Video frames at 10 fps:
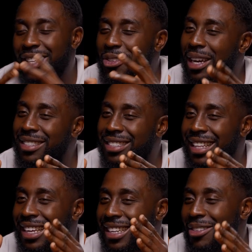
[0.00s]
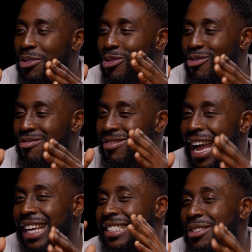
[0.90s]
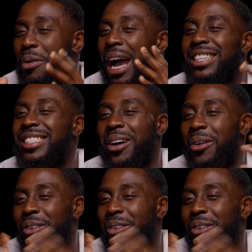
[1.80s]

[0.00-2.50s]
And you know Hector's like a little rat. He's so agile.